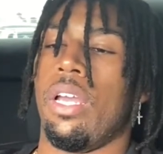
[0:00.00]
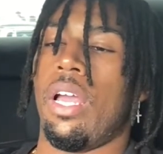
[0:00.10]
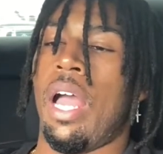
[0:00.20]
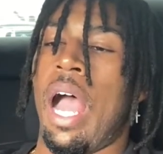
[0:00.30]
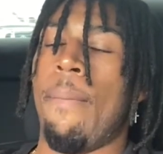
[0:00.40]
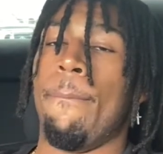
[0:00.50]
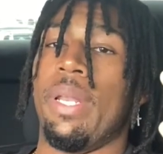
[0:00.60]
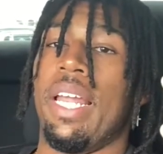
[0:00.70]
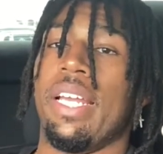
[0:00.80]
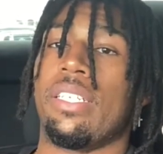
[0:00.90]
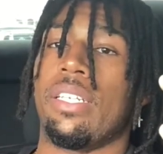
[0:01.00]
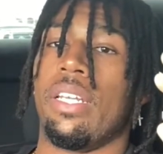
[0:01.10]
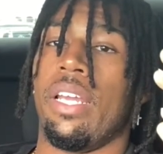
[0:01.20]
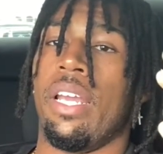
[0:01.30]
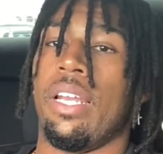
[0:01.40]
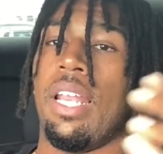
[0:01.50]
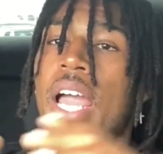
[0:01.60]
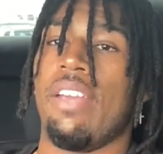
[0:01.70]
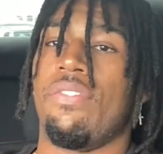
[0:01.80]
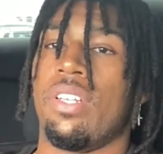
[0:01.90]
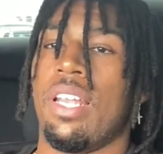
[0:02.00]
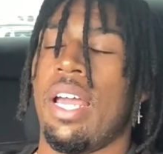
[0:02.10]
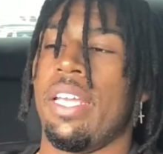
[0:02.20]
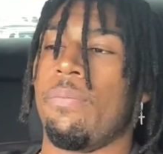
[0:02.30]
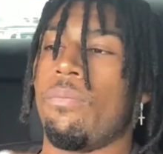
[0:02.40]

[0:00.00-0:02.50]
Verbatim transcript: i'm blessed in life to like